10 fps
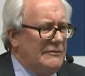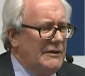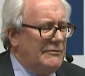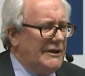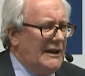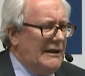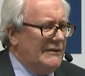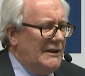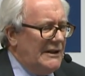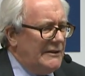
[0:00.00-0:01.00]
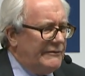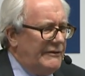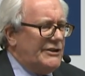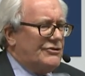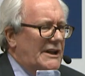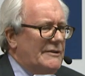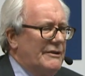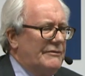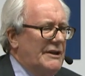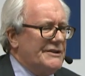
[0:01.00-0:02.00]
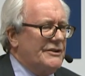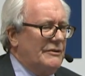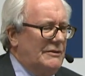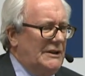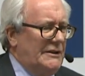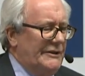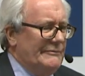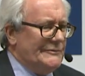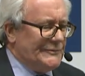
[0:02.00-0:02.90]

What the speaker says: We want to have free trade with the rest of the world.